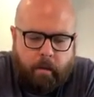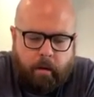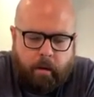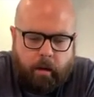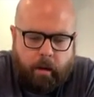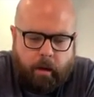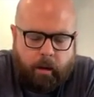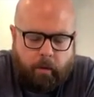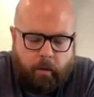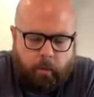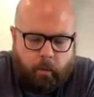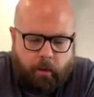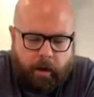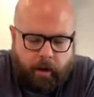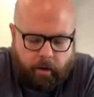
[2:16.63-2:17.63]
what
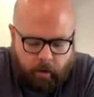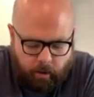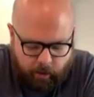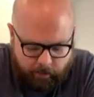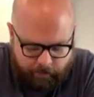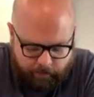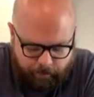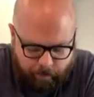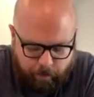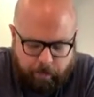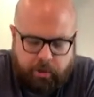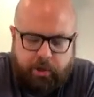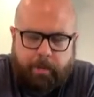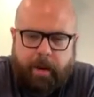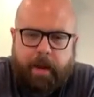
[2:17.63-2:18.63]
would I call it?
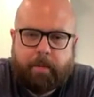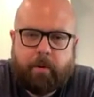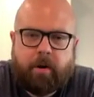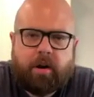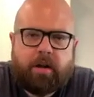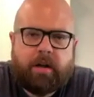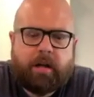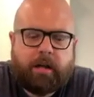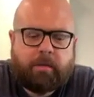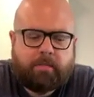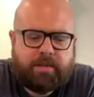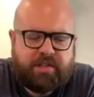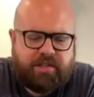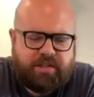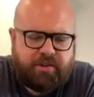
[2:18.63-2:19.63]
Butcher paper
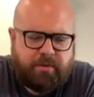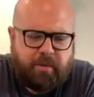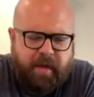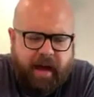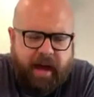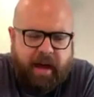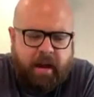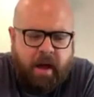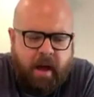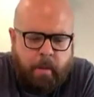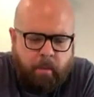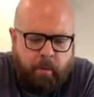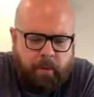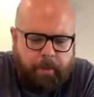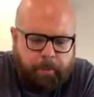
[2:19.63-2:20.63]
to do that.
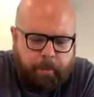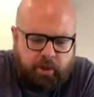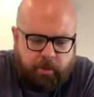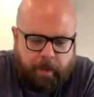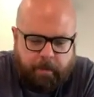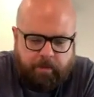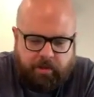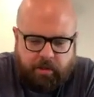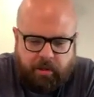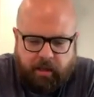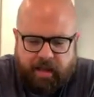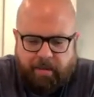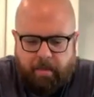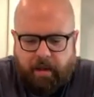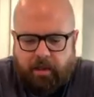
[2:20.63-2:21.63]
But butcher papers
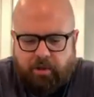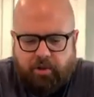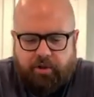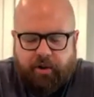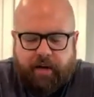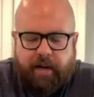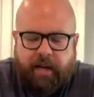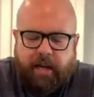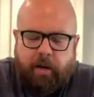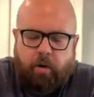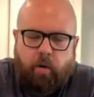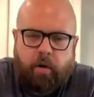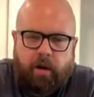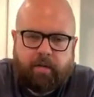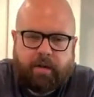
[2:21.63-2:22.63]
can be a little tricky to get a
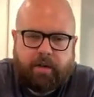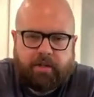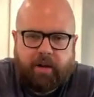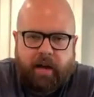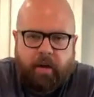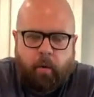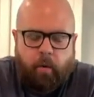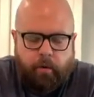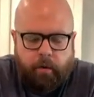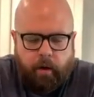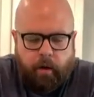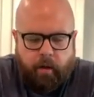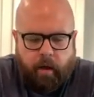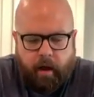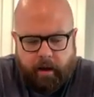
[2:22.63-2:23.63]
hold of because you got to order it
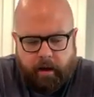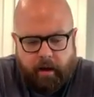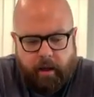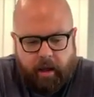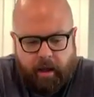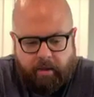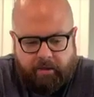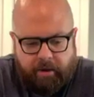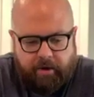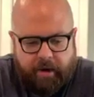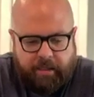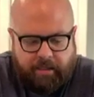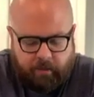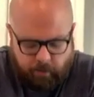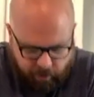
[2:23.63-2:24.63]
online, and the
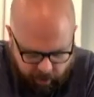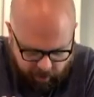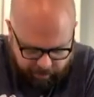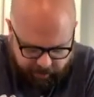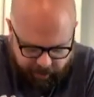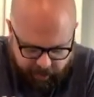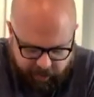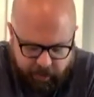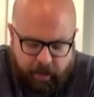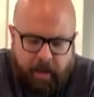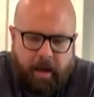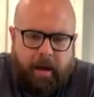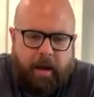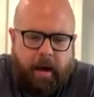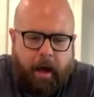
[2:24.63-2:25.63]
internet's a little complicated.
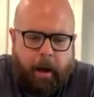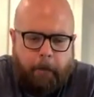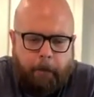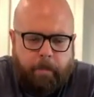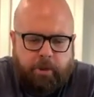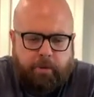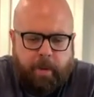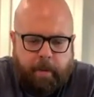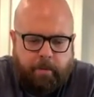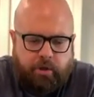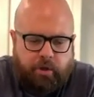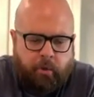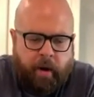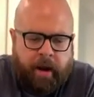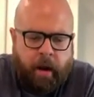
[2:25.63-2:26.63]
Butcher paper is
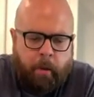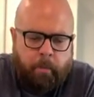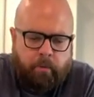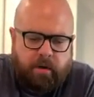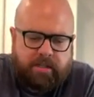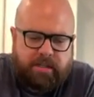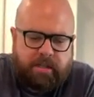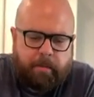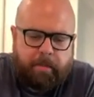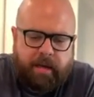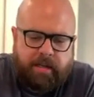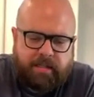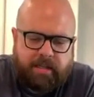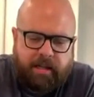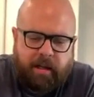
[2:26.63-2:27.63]
great on brisket
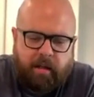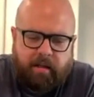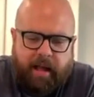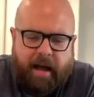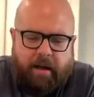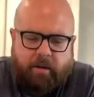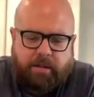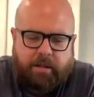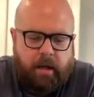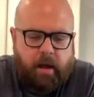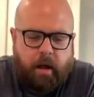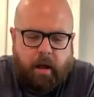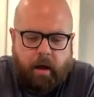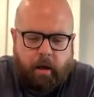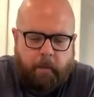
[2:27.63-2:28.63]
because it allows
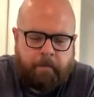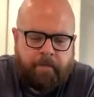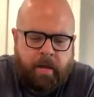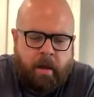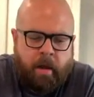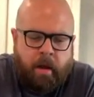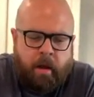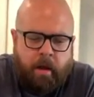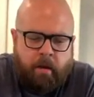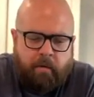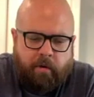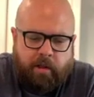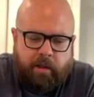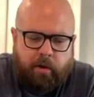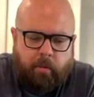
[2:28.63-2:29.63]

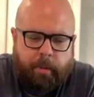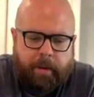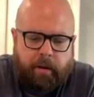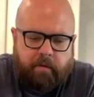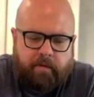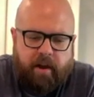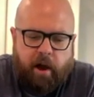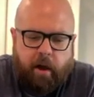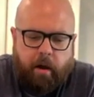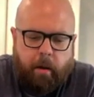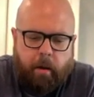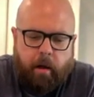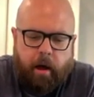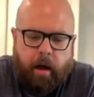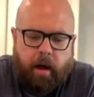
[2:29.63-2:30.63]
for a little bit of
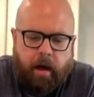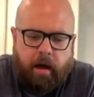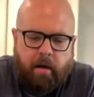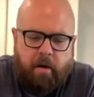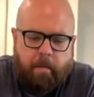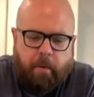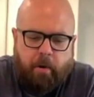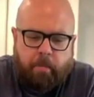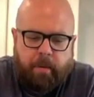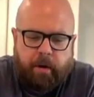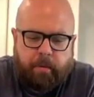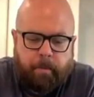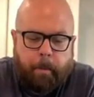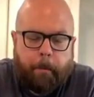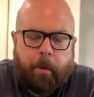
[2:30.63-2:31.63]
a
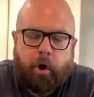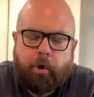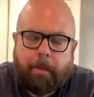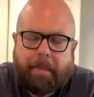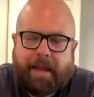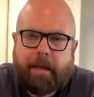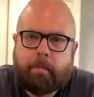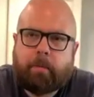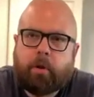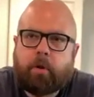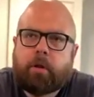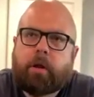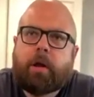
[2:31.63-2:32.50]
permeable